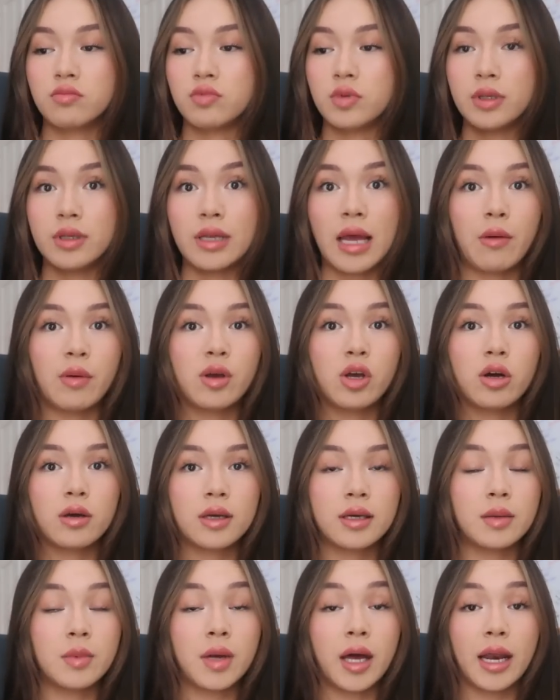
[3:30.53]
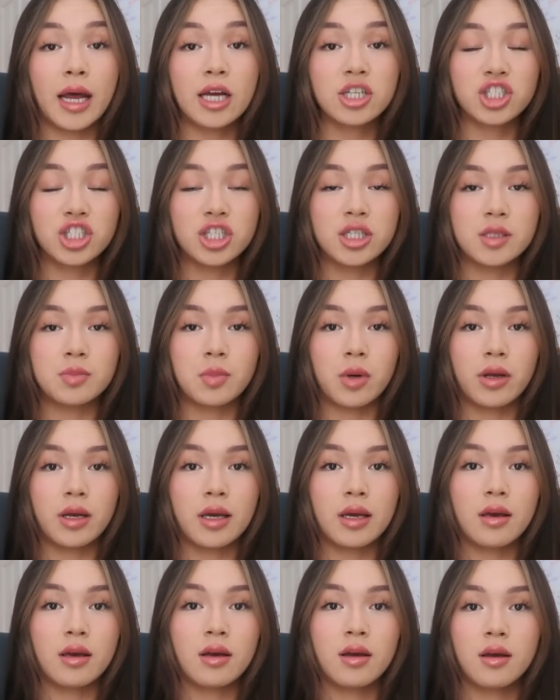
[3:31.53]
now we got Kim Kardashian's
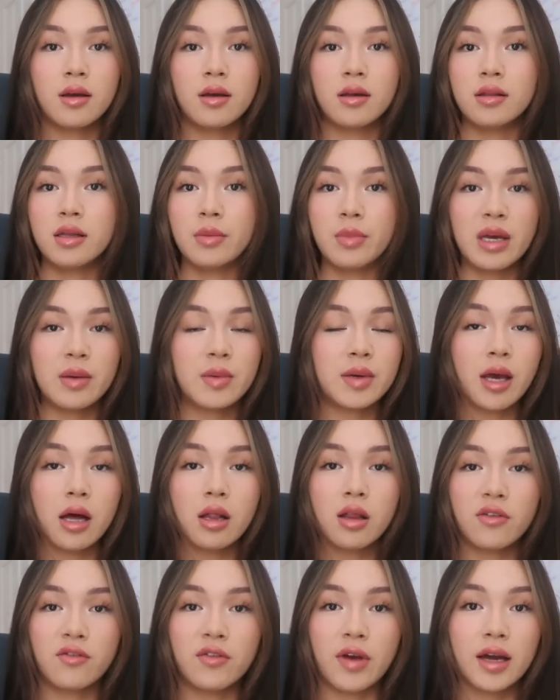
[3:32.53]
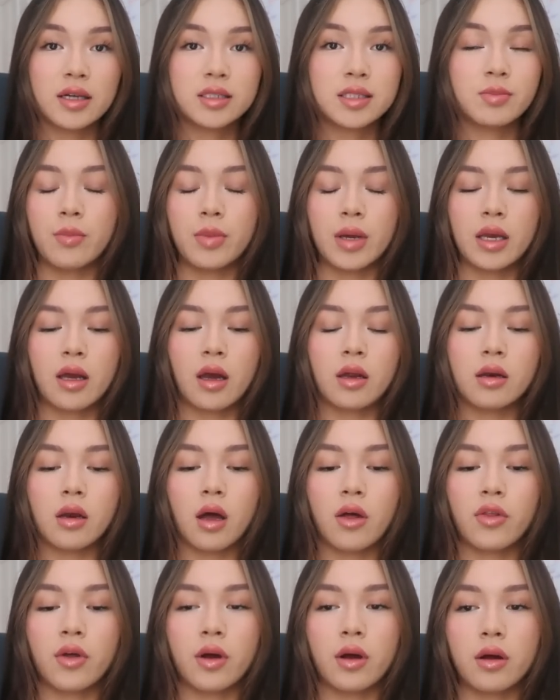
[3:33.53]
body, the BBL effect being
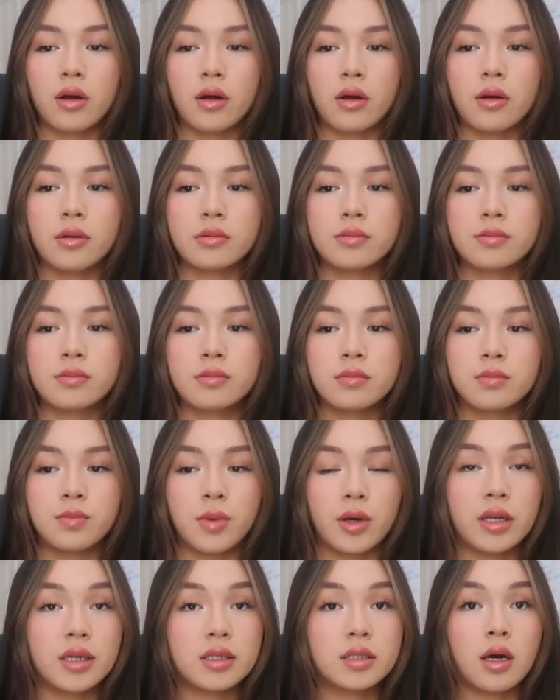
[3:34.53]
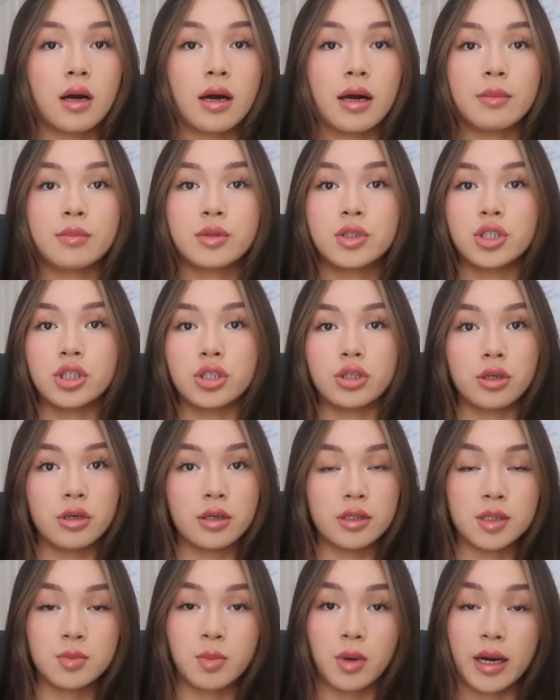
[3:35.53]
another body type to
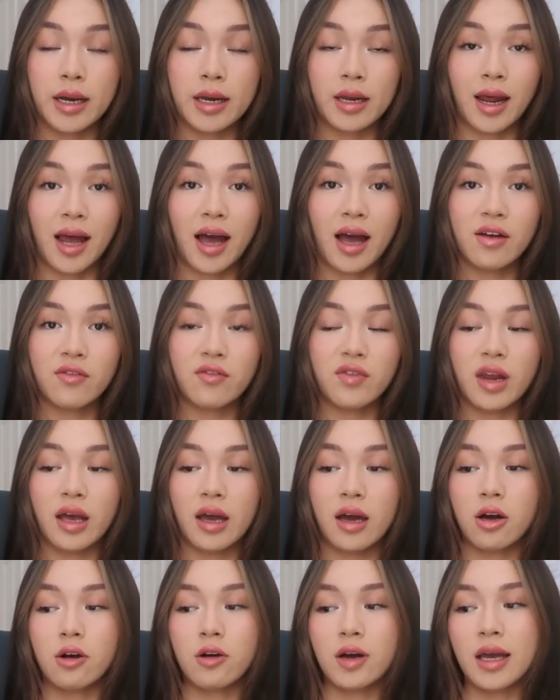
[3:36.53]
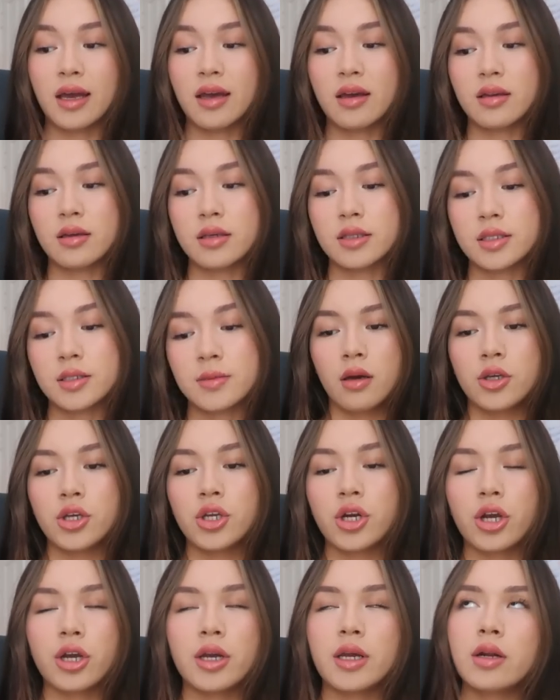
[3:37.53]
aspire to have now. And,
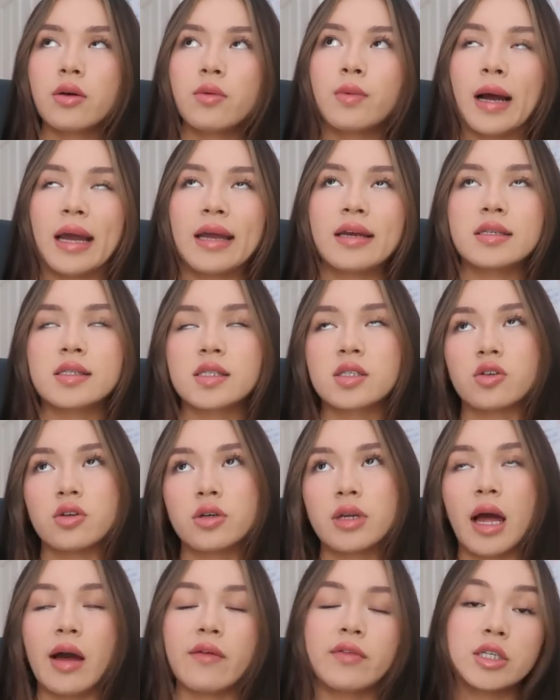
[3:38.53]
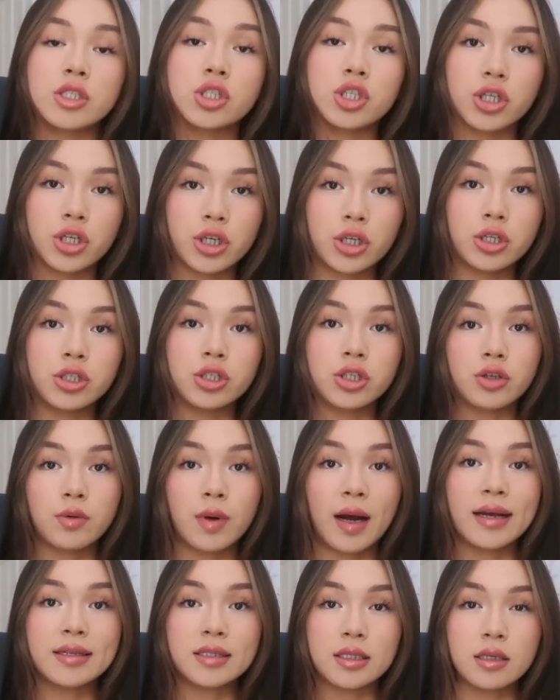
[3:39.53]
you know, in a way, it's good having two new
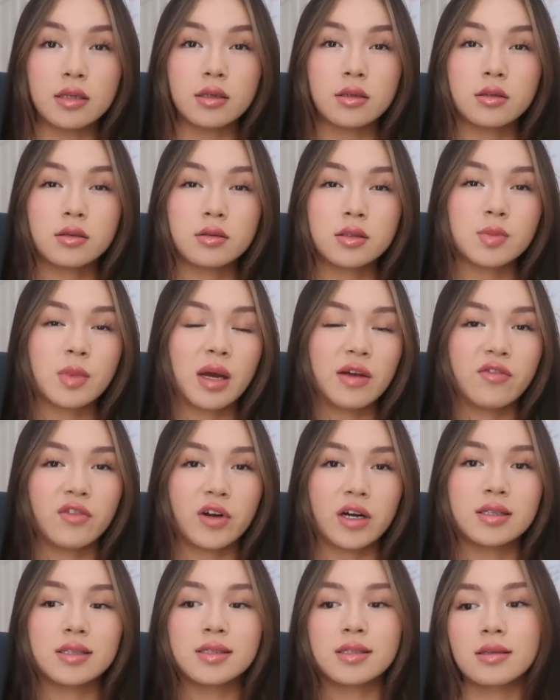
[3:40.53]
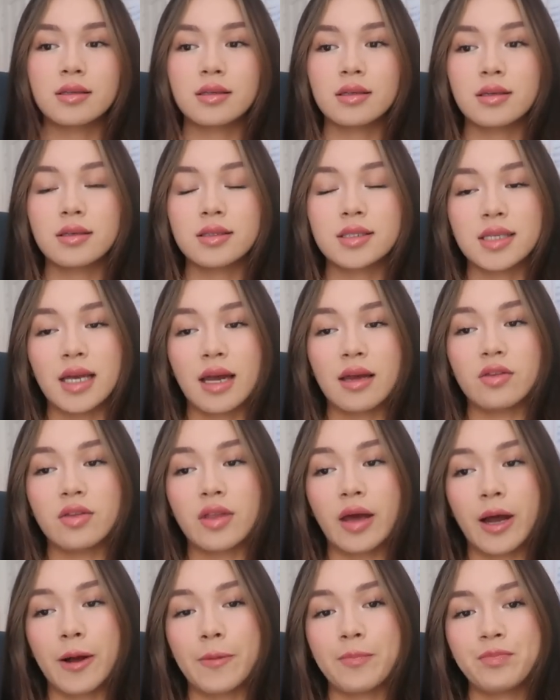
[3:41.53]
ideals. My friend said
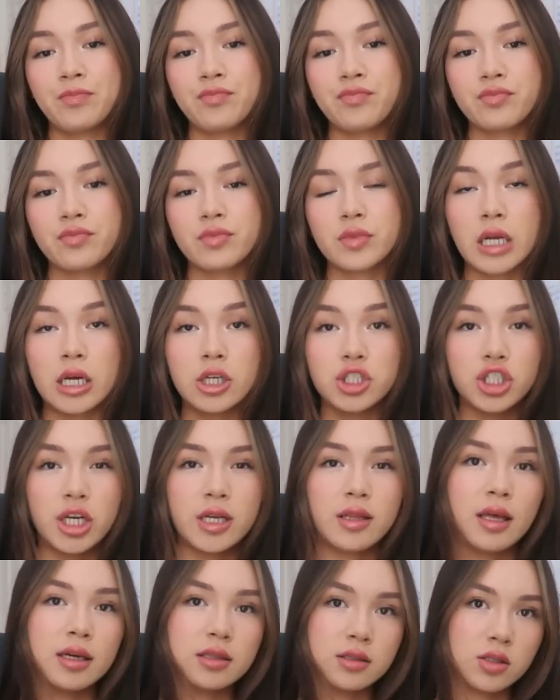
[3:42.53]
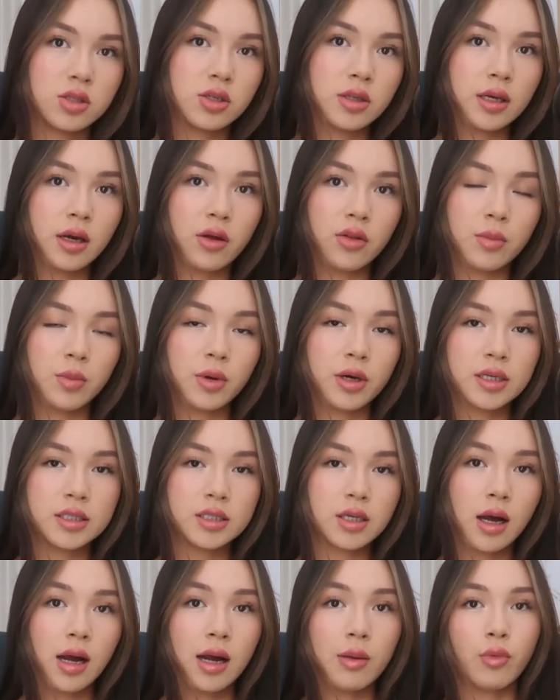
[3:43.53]
that she leads to the other body
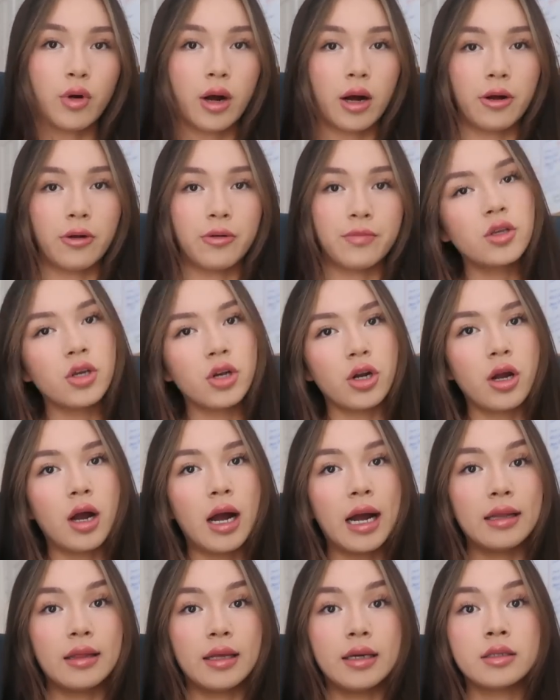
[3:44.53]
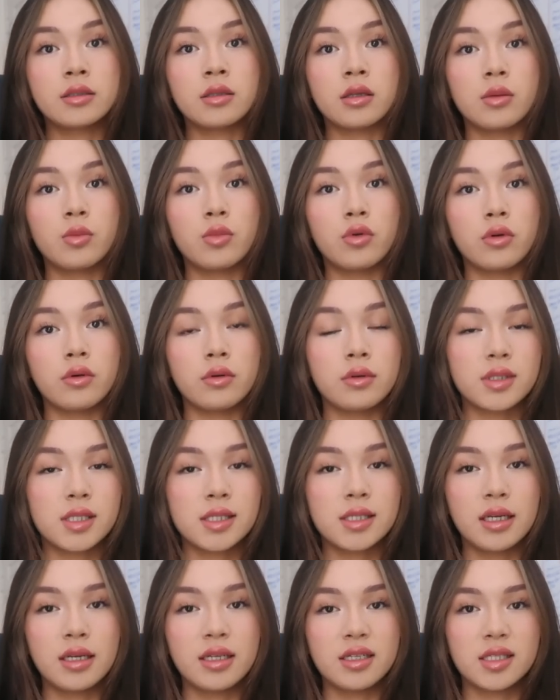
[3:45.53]
type while, you know, I lead to the more
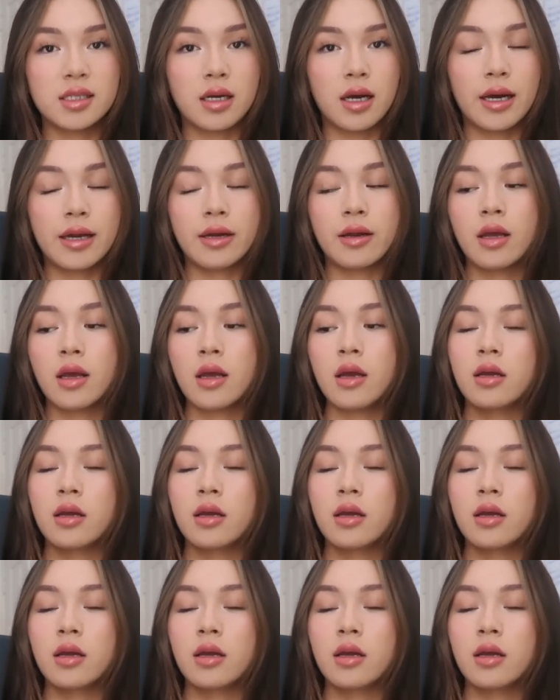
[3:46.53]
skinny side.